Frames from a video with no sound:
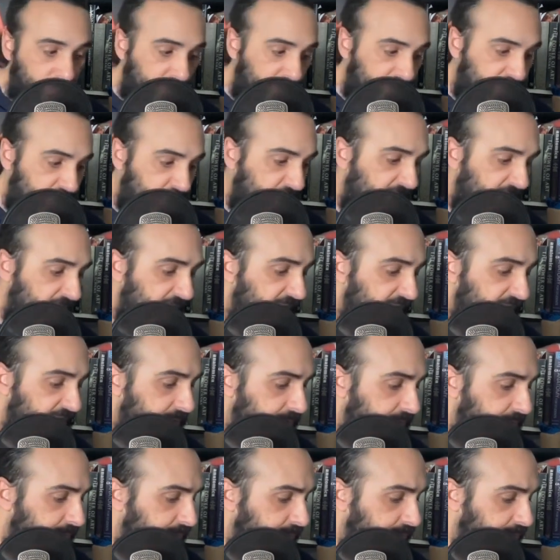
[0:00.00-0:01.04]
was my
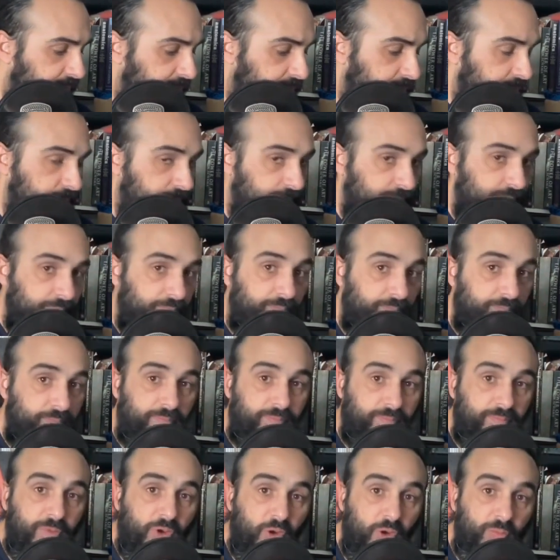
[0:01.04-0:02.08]

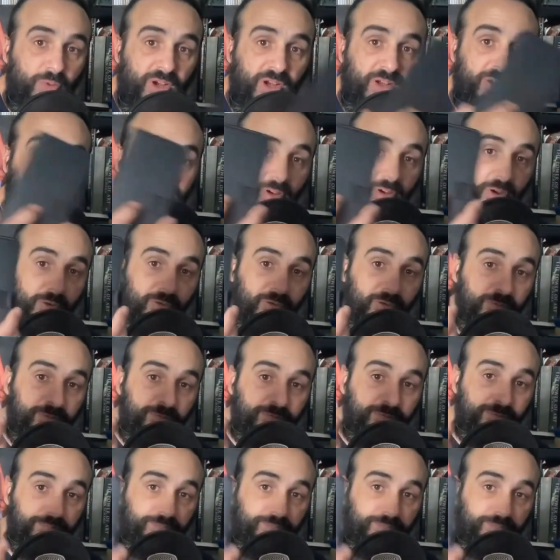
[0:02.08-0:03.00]
mobile phone.